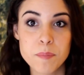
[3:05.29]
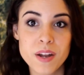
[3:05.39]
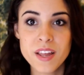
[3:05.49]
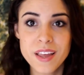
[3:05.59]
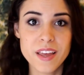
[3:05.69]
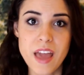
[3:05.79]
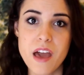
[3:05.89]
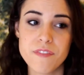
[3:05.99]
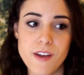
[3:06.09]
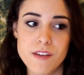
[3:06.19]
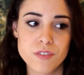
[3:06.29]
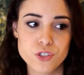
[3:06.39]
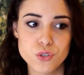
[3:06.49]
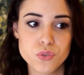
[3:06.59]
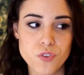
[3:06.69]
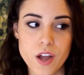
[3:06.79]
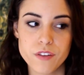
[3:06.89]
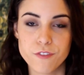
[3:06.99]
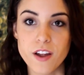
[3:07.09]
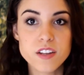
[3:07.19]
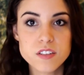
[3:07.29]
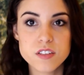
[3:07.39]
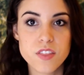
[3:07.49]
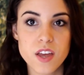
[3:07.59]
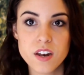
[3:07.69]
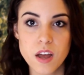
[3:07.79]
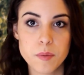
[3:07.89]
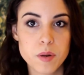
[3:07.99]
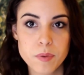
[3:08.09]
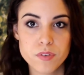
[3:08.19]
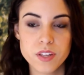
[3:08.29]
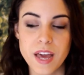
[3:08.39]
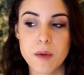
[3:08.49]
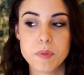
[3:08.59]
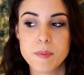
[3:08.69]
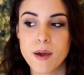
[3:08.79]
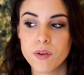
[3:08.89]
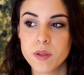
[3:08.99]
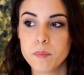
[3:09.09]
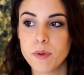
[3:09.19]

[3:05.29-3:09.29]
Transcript: But yeah, if I ever do find a friend, then I'm gonna be really happy about it.